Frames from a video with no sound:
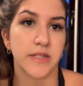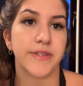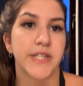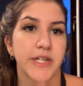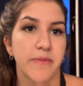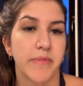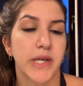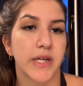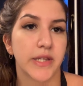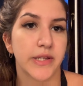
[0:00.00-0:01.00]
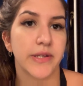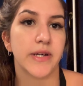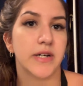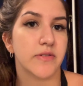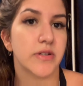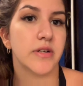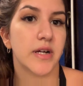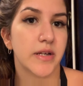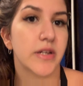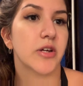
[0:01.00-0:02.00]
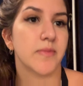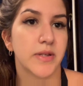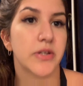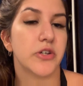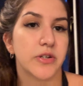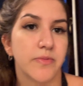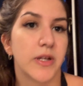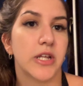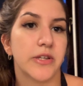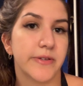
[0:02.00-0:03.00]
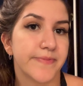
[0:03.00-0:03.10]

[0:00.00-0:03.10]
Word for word: dm me and i will i recommend her a lot